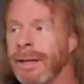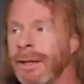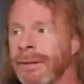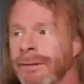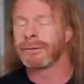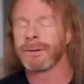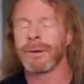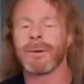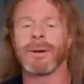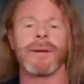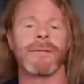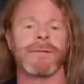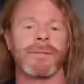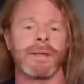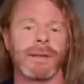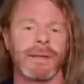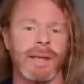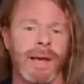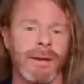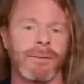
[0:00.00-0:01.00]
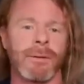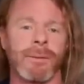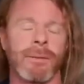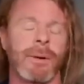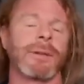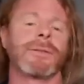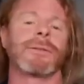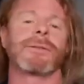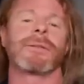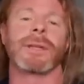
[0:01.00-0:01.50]
So if the devil
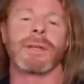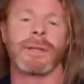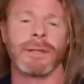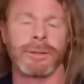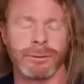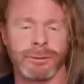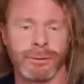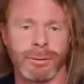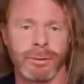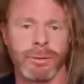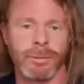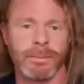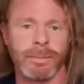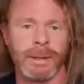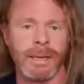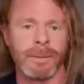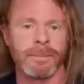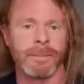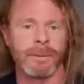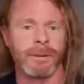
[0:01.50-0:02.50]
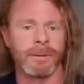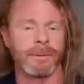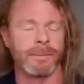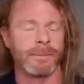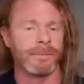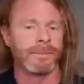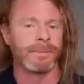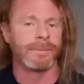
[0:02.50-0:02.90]
wants to control people,